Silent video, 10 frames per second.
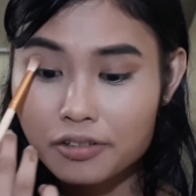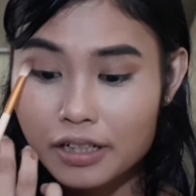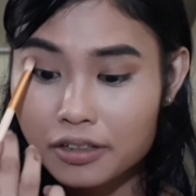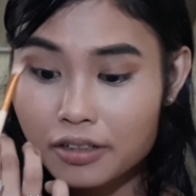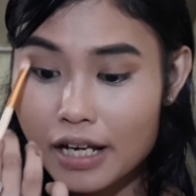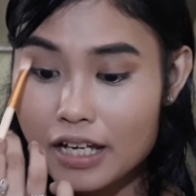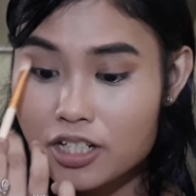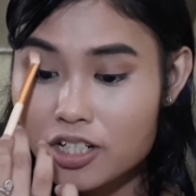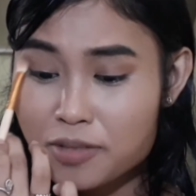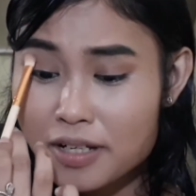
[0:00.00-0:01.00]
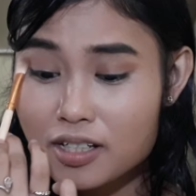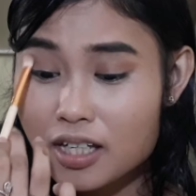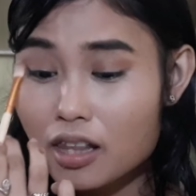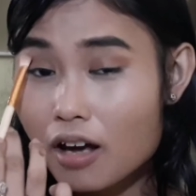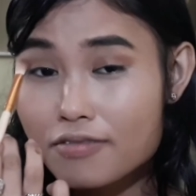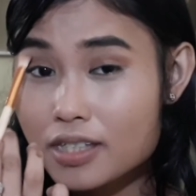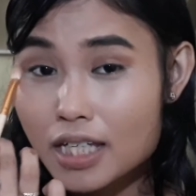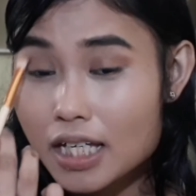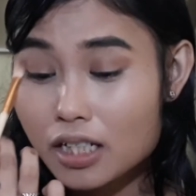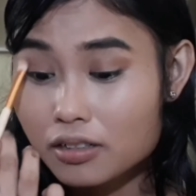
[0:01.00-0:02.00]
recreations because he loves
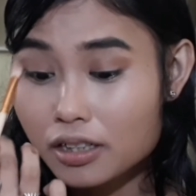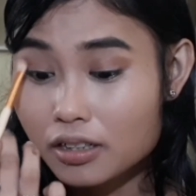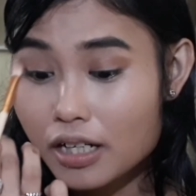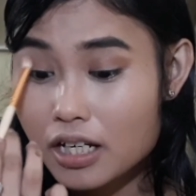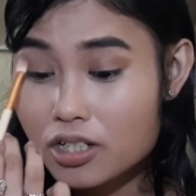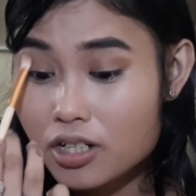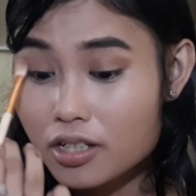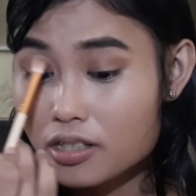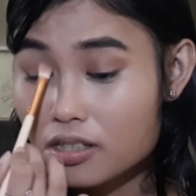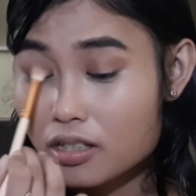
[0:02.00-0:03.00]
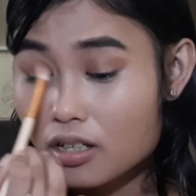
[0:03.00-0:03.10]
seeing recreations.